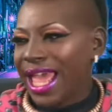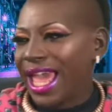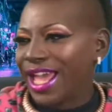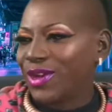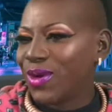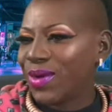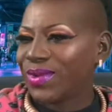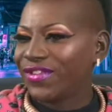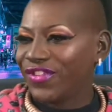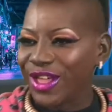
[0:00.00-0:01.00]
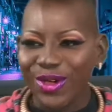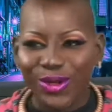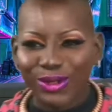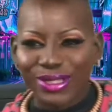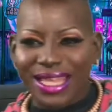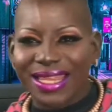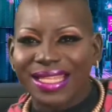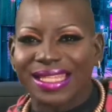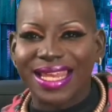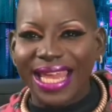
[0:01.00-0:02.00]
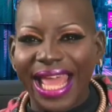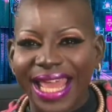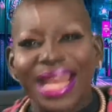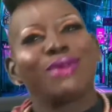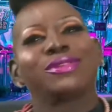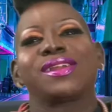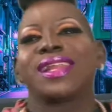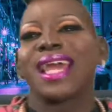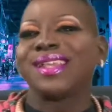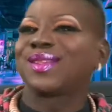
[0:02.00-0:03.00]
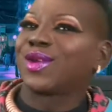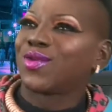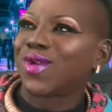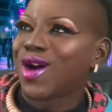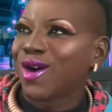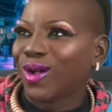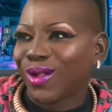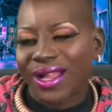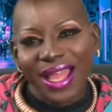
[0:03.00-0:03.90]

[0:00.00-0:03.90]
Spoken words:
and doing reviews and this and that, and I was on a nice little roll.